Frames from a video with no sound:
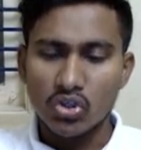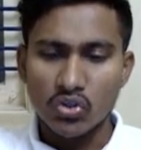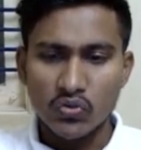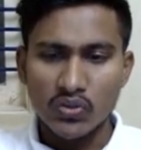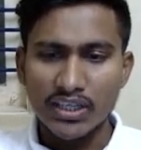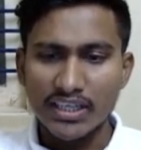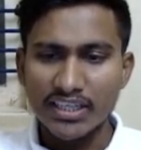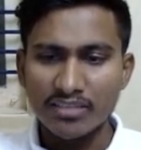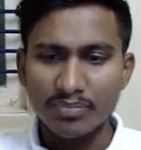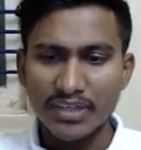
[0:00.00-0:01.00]

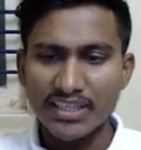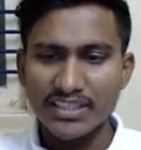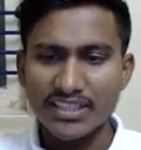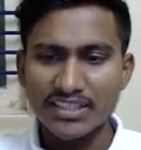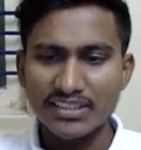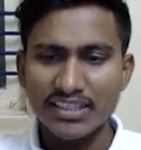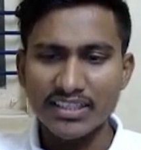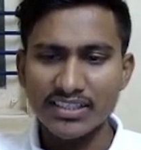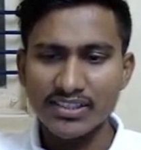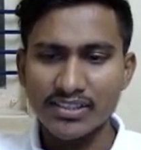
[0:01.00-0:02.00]
selling price is
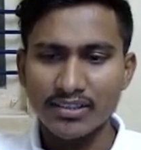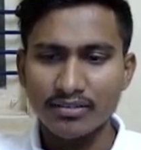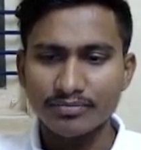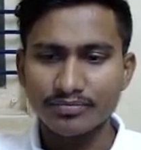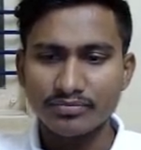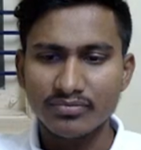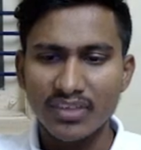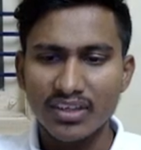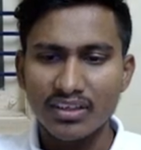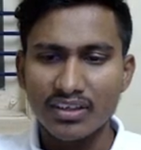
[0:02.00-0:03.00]
this
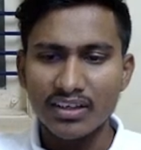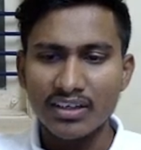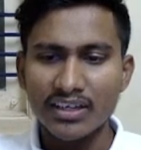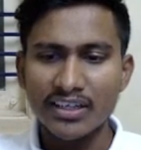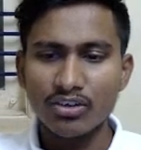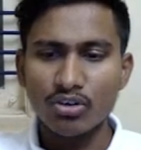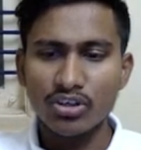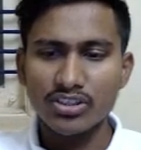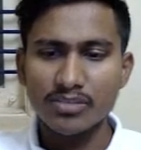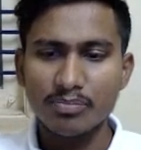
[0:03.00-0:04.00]
and
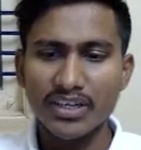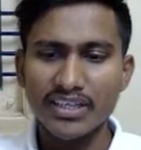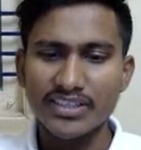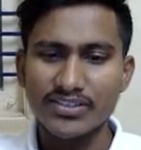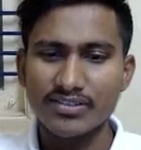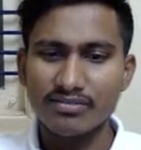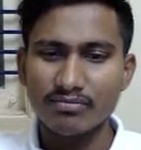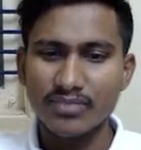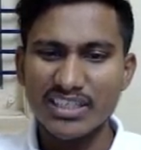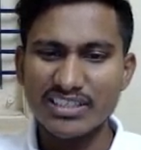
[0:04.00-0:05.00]
cost price
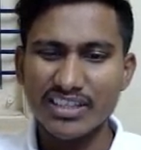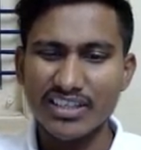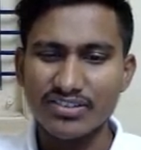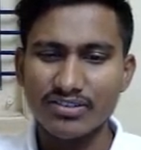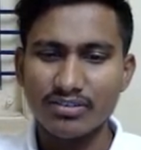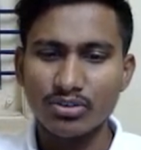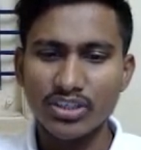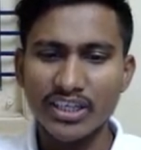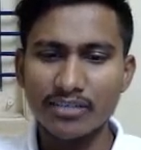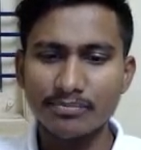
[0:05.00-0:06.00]
is this.
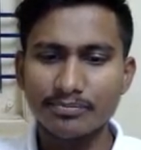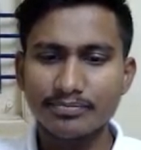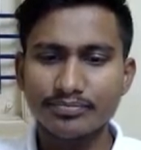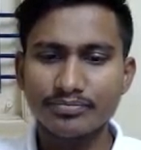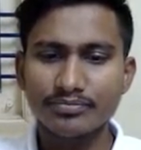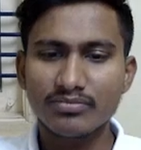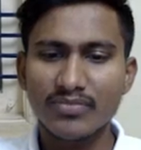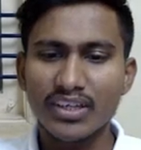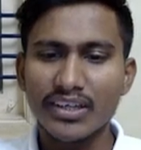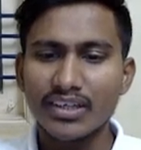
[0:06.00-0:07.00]
Okay,
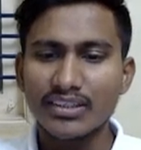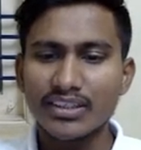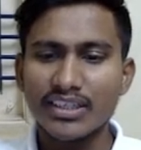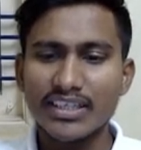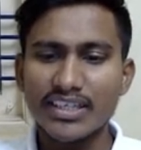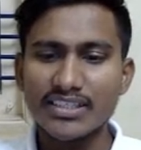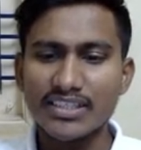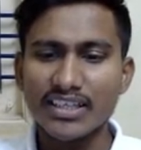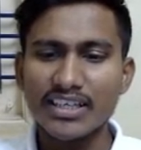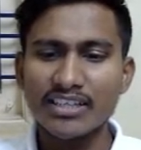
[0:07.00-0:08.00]
that is
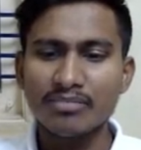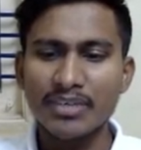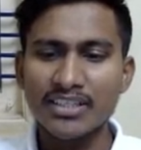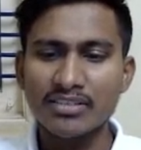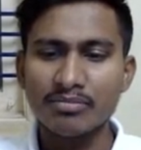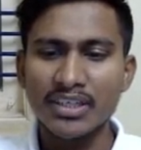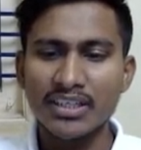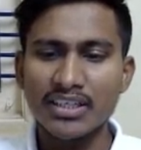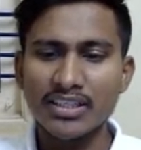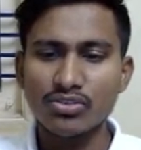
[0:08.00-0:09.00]
selling price
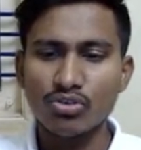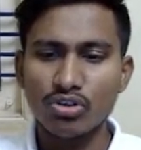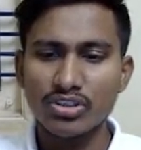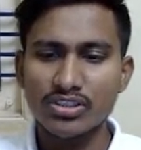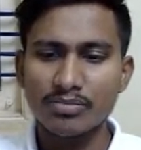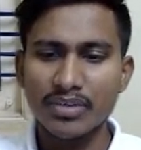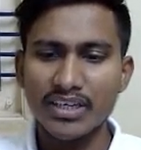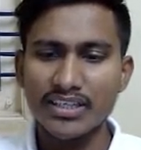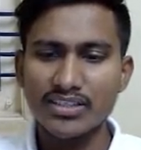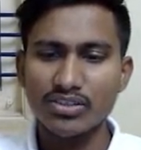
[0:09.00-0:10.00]
minus cost
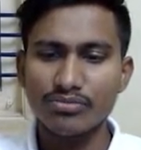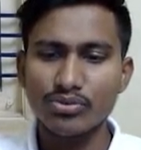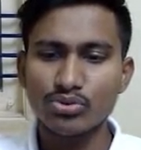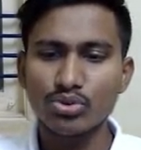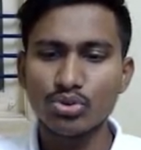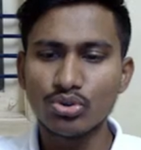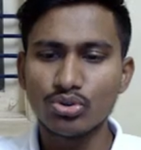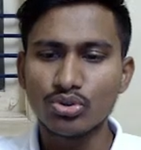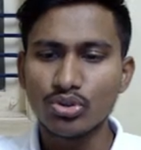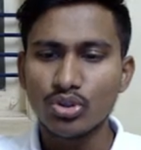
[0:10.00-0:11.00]
price. If you do
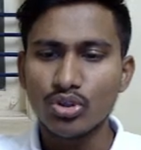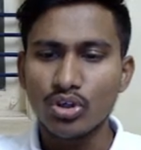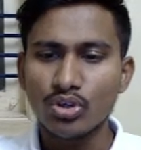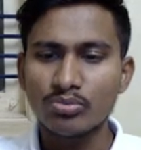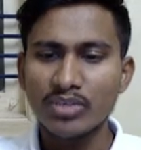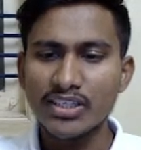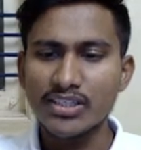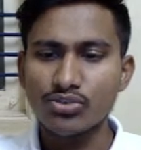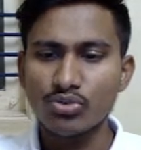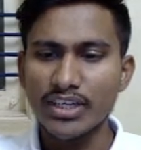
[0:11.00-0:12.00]
how much?
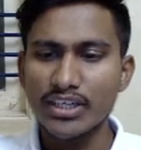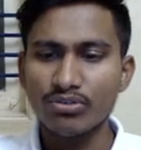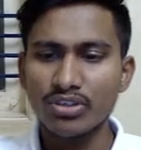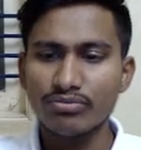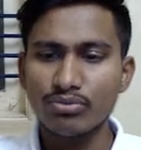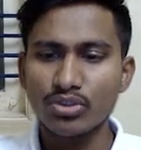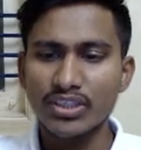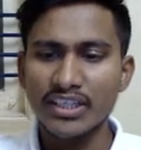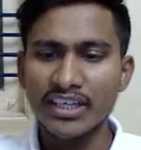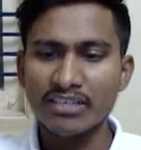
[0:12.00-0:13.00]

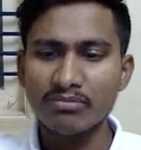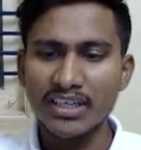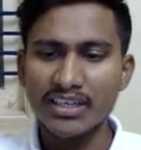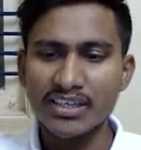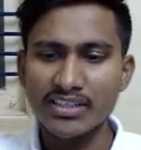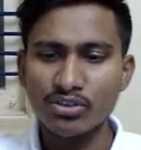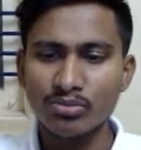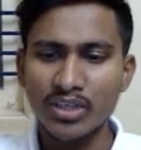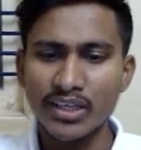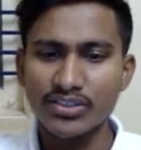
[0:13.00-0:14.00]
2149 minus how
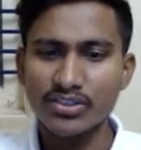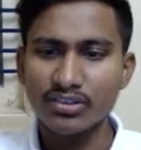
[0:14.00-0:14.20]
much?